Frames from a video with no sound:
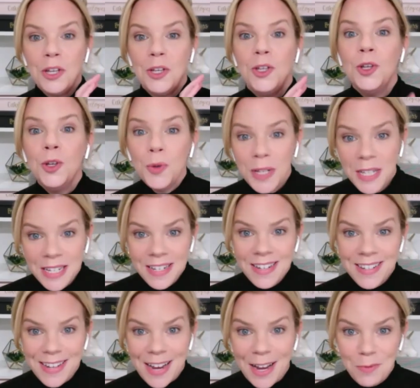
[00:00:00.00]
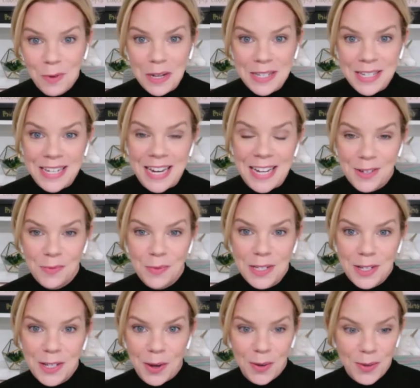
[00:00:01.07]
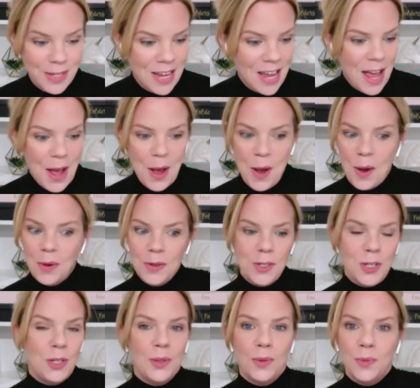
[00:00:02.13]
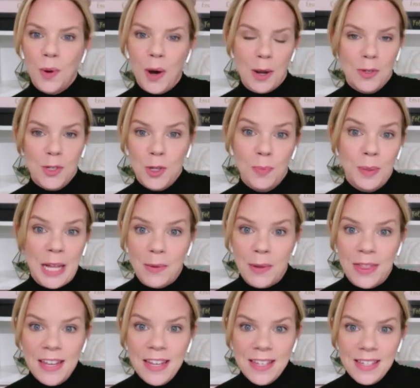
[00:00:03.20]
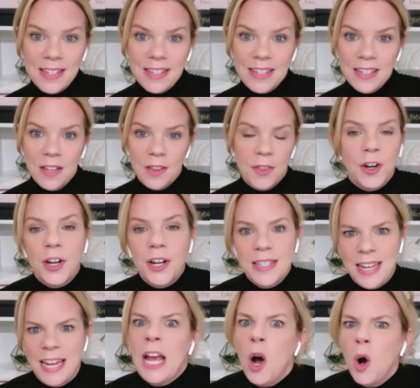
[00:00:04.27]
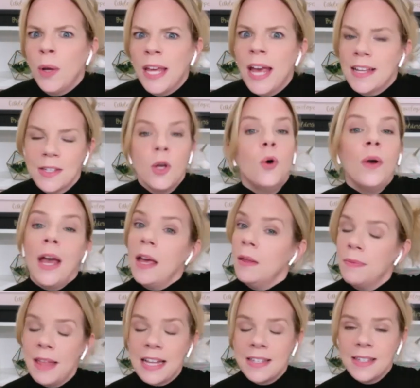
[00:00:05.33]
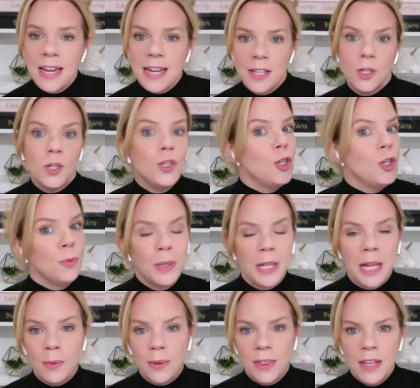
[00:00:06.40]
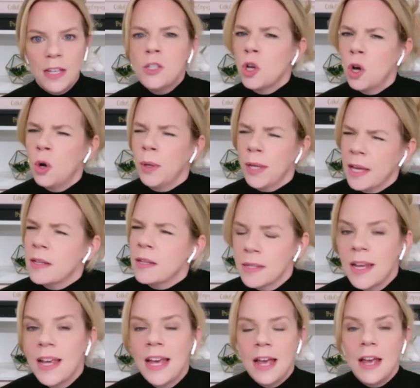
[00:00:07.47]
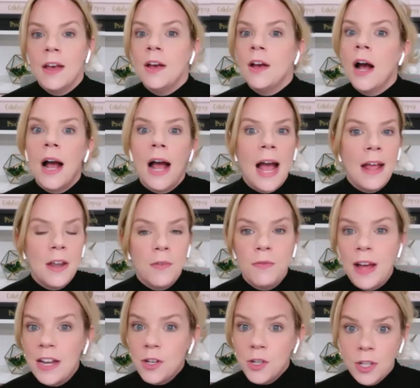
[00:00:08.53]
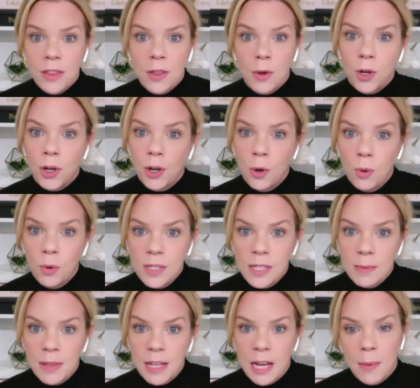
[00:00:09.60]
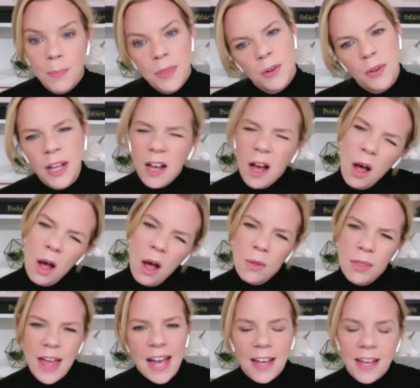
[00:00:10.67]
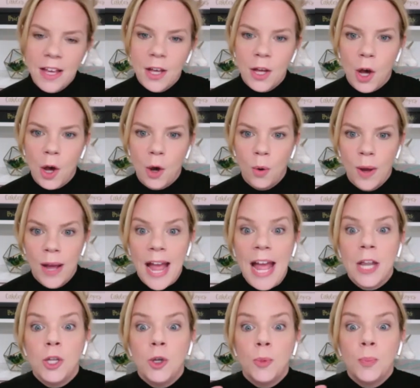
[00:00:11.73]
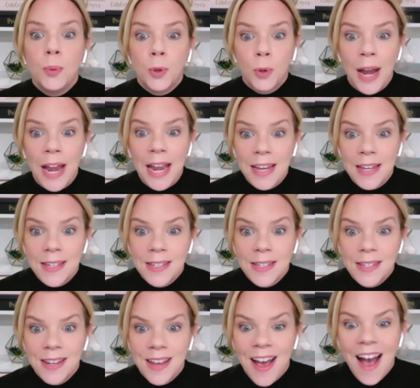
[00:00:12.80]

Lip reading: You get to decide what stays and what goes. Do you play with this? They're going to say, oh, yes. Okay, that stays. Do you play with this? Oh, yes. And eventually, though, you're going to hold something up and they're like, oh, that can go. And you praise.